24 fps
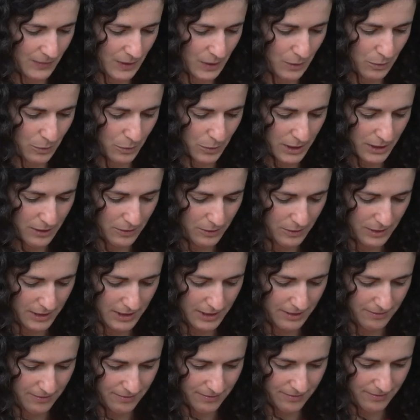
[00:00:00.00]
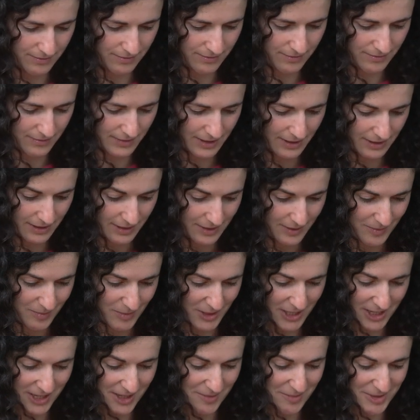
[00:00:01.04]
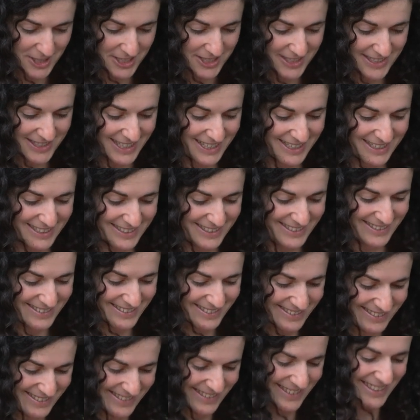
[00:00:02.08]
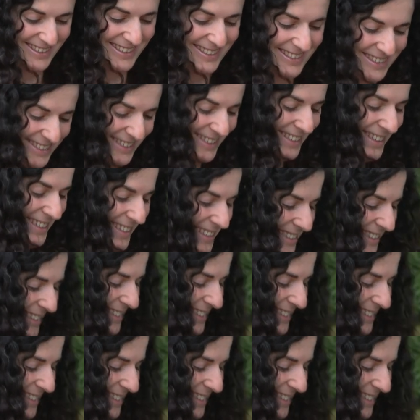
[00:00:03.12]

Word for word: Okie dokie. My iPad is dying. No, no, no, no, no.